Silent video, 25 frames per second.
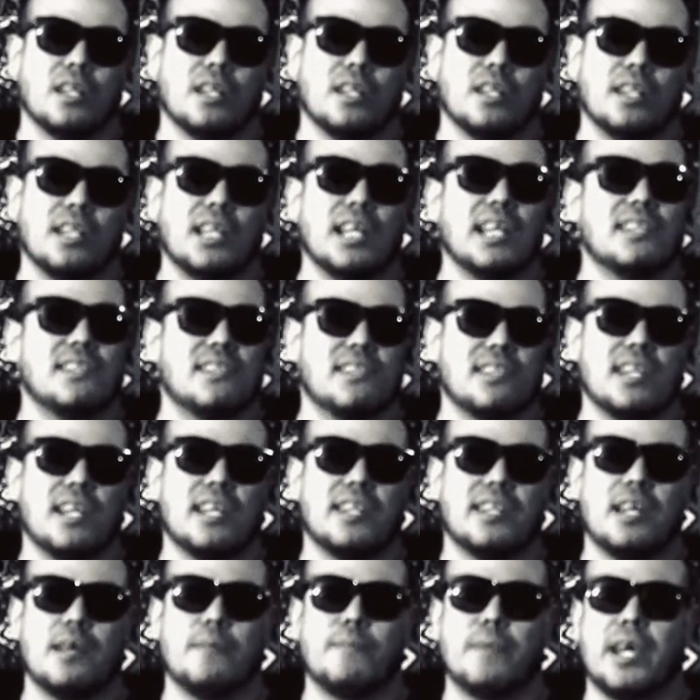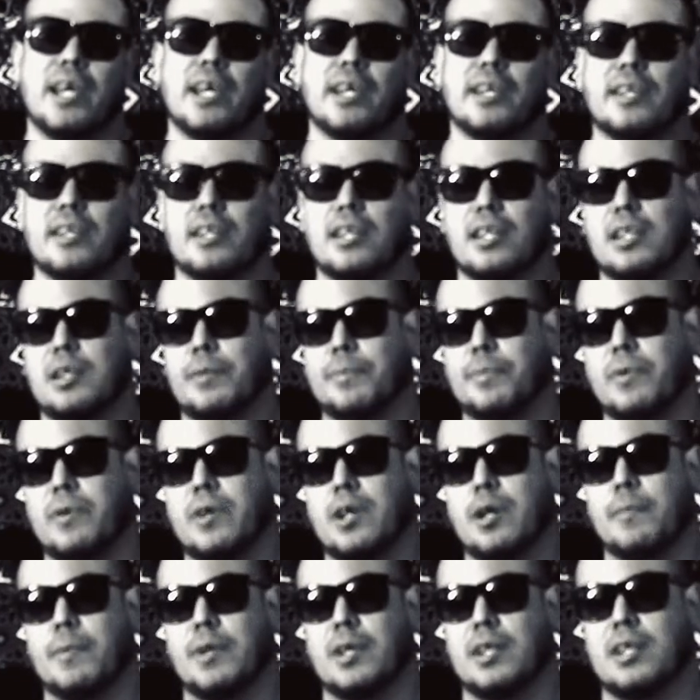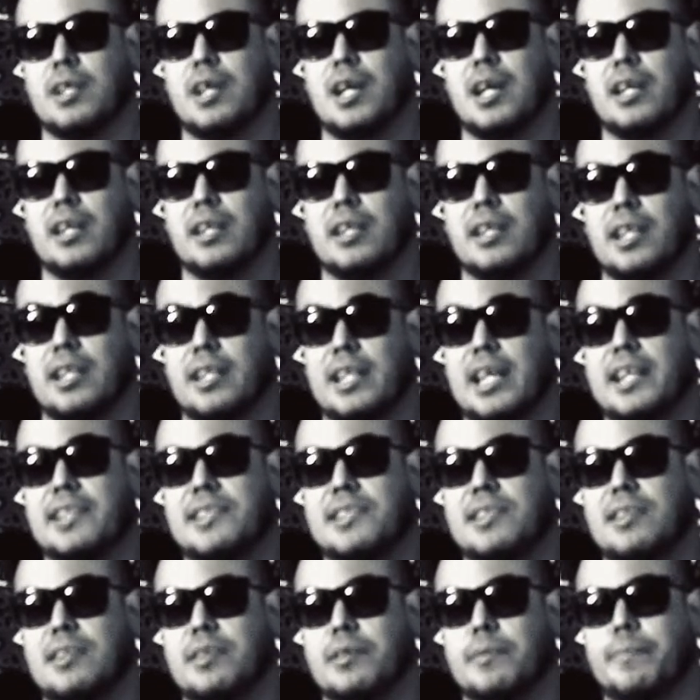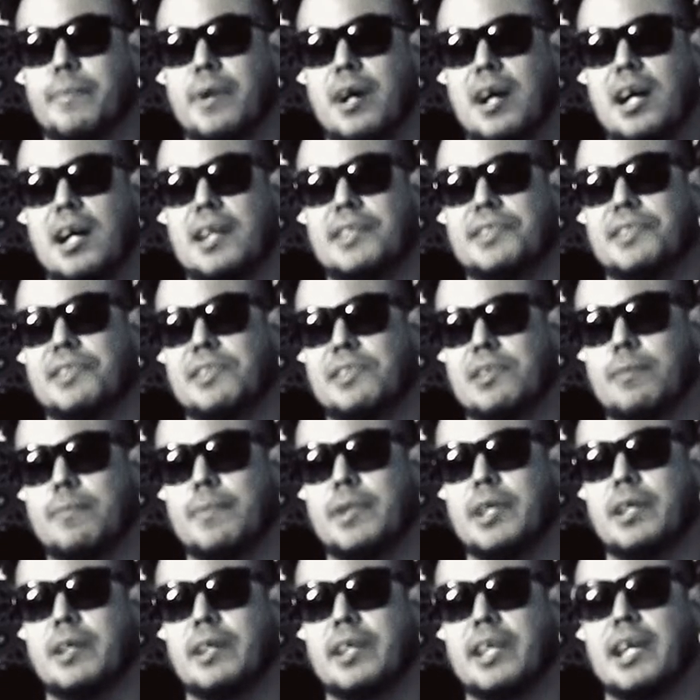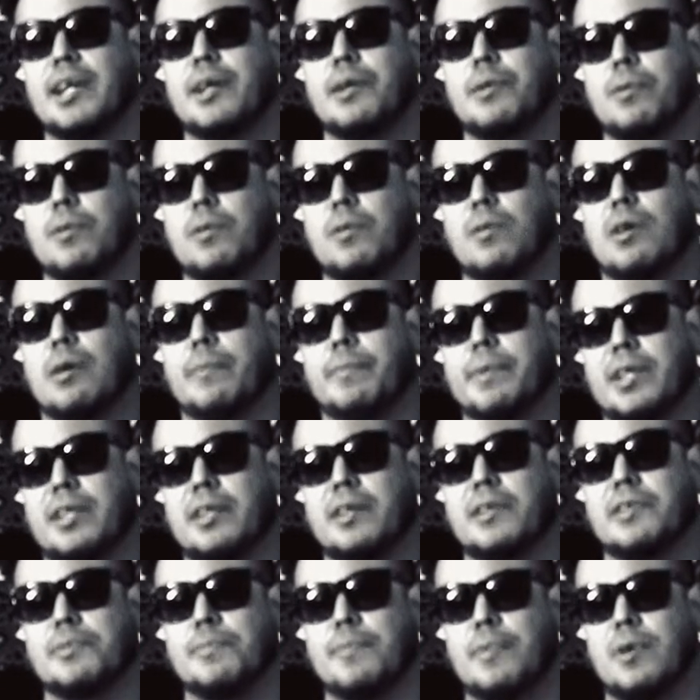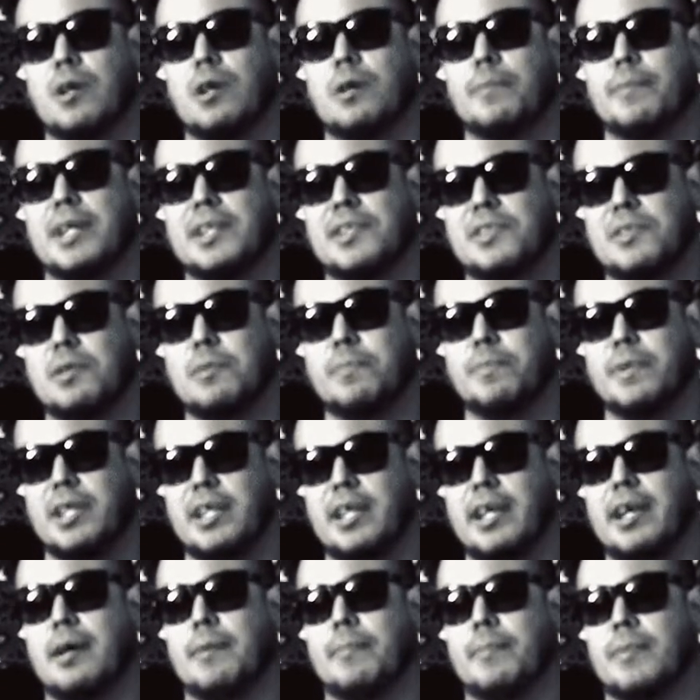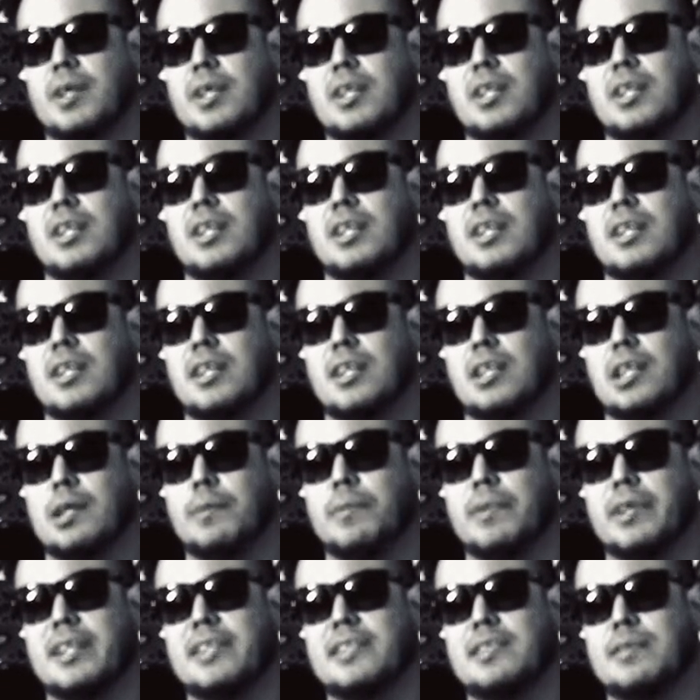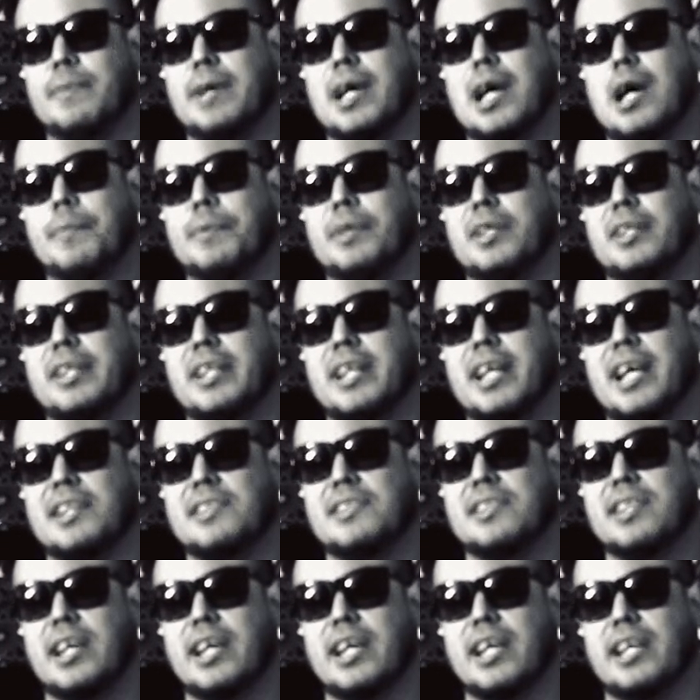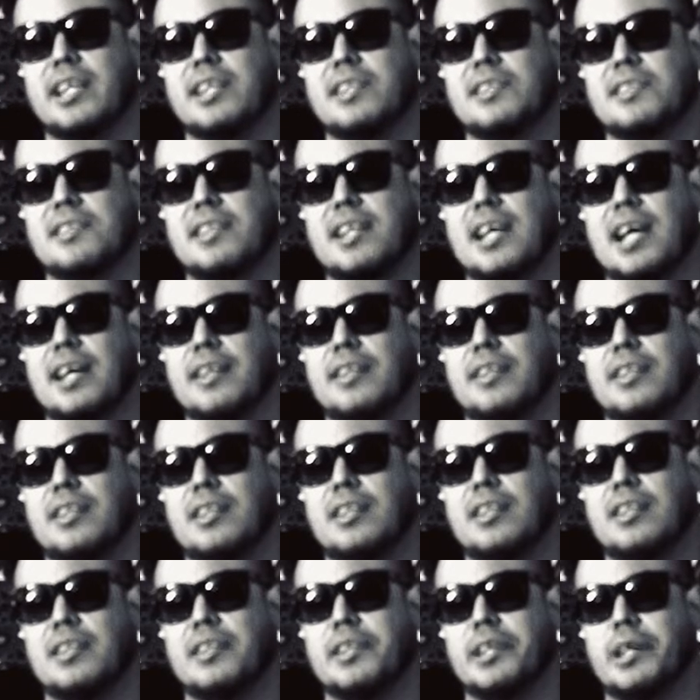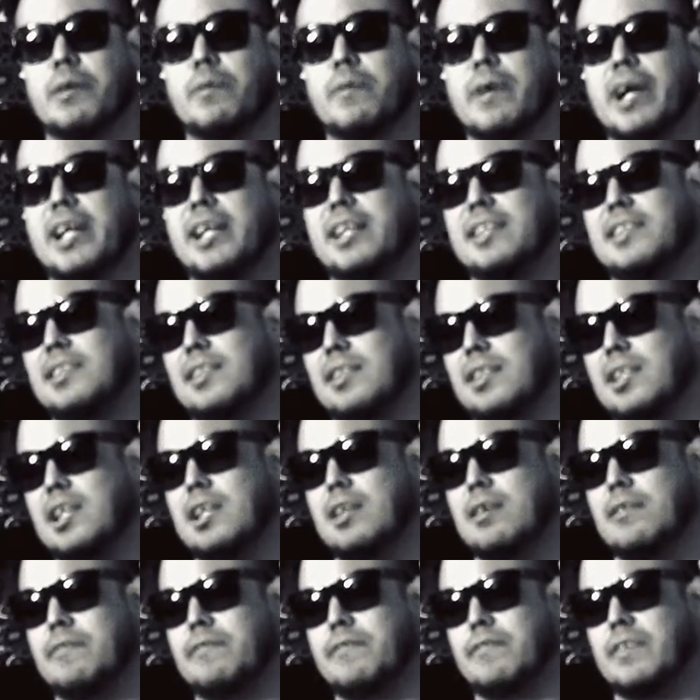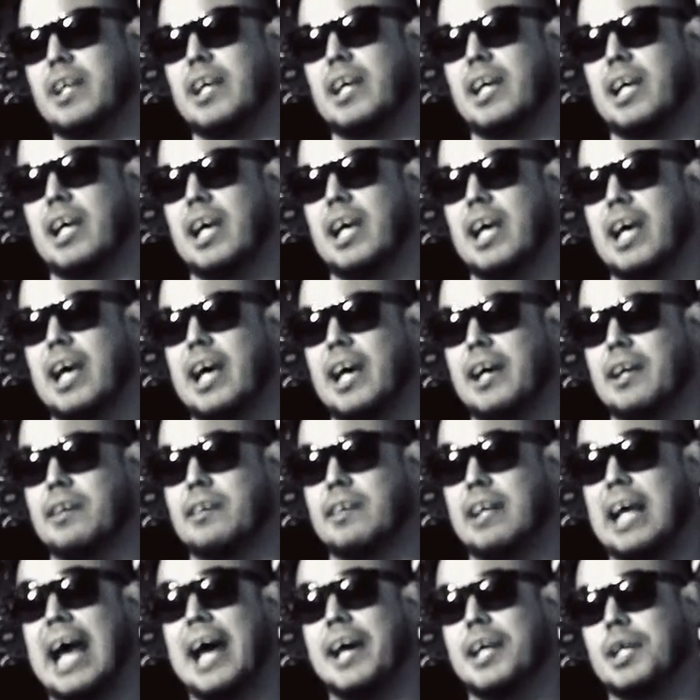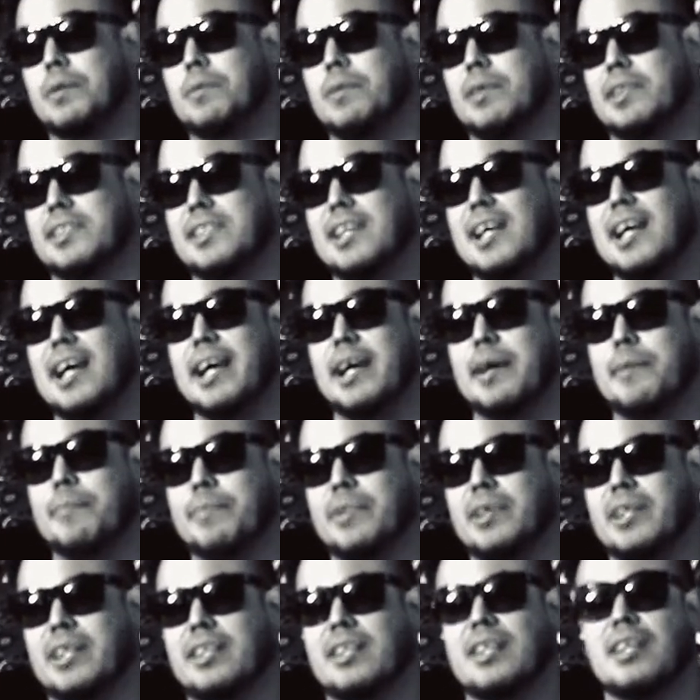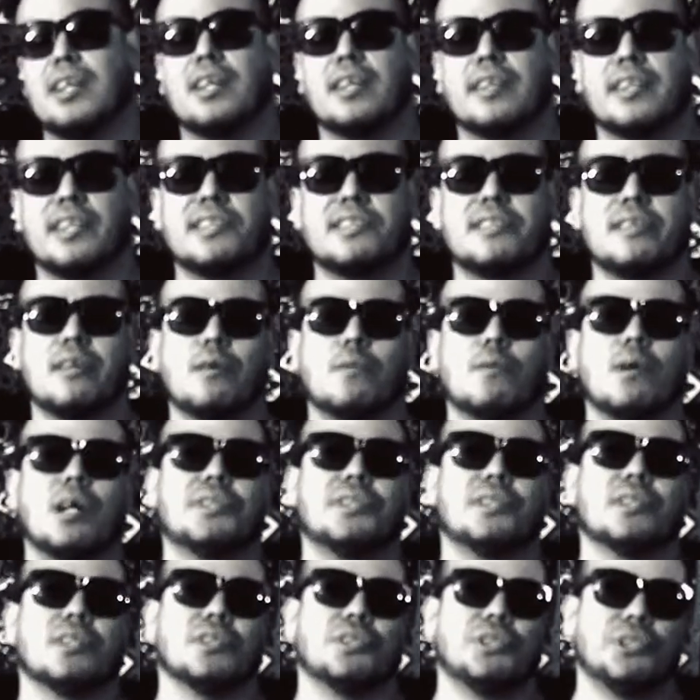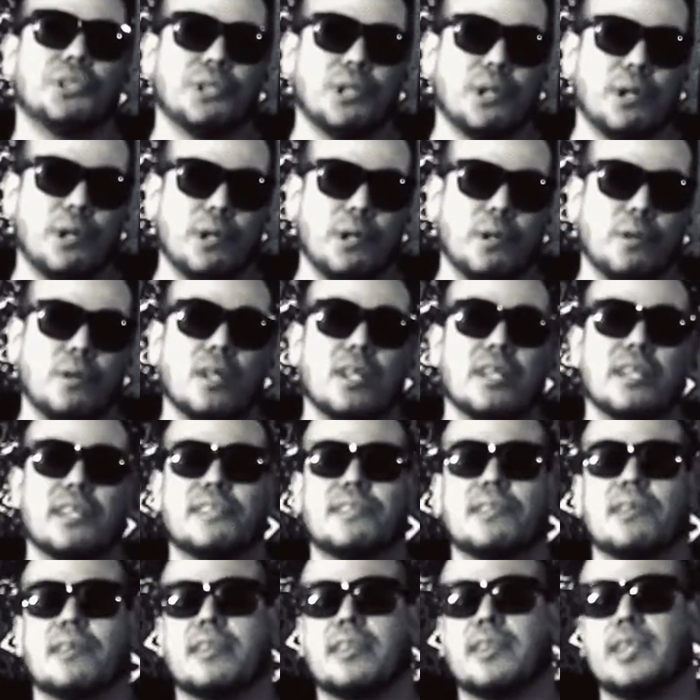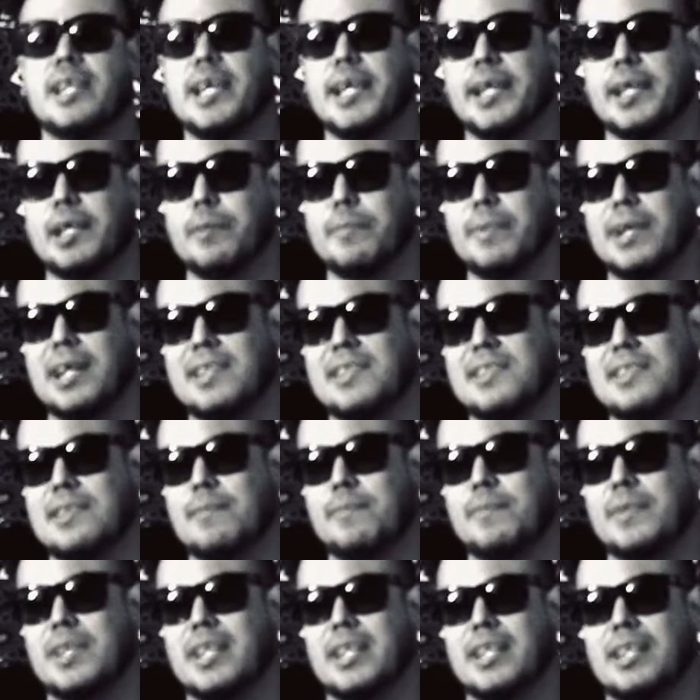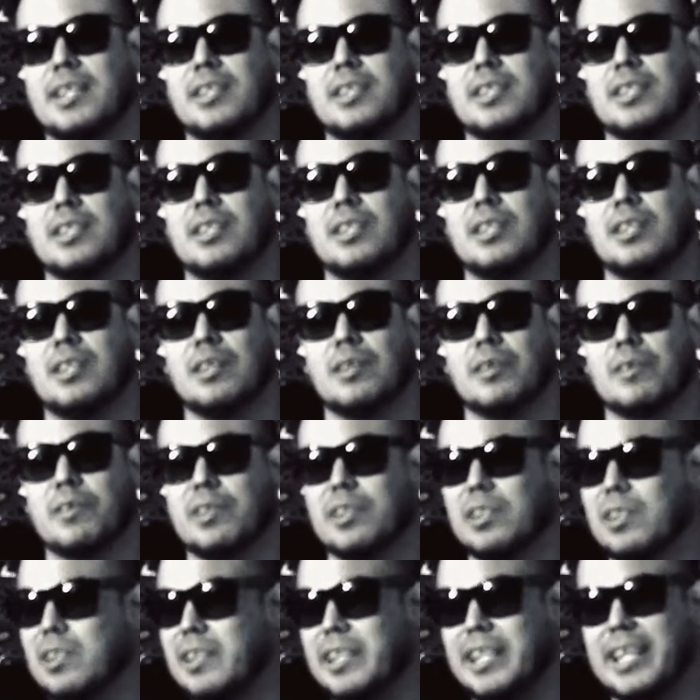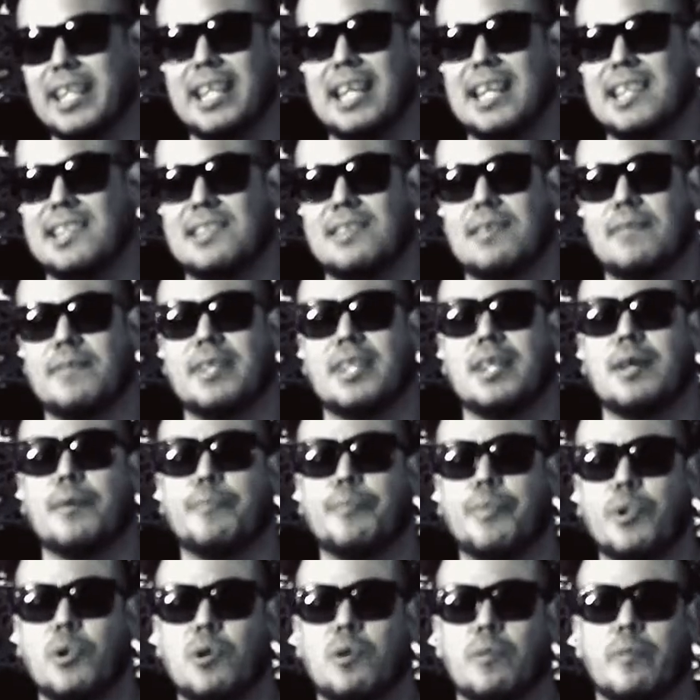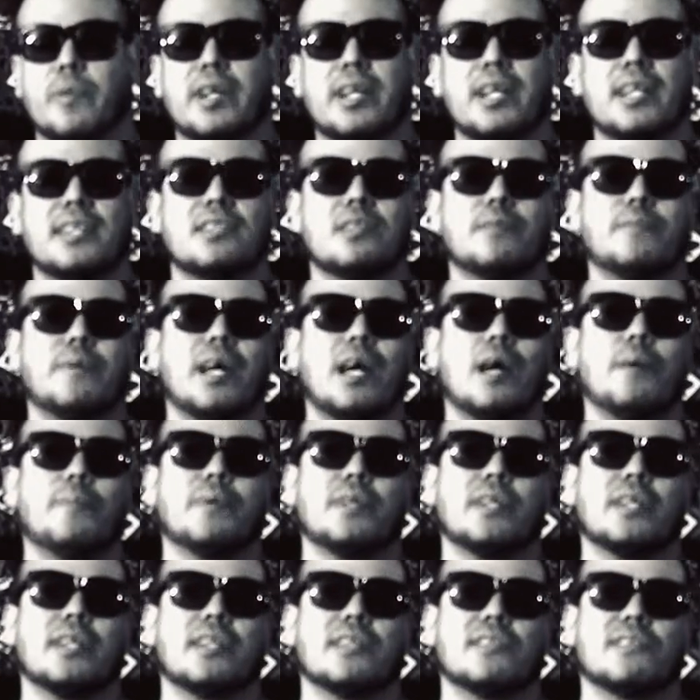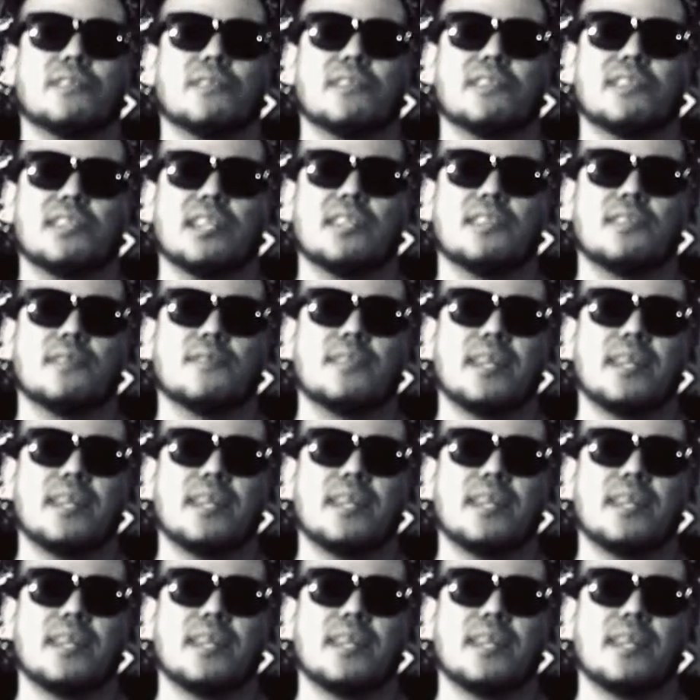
let's say they make an appointment, and they tell their boss or somebody, okay, cool, I'll be there tomorrow by 2 p.m. And then what ends up happening the next day is that they're ready to leave at an adequate time, but they start watching a show, they start thinking about something, or looking at something, and boom, what ends up happening is their sense of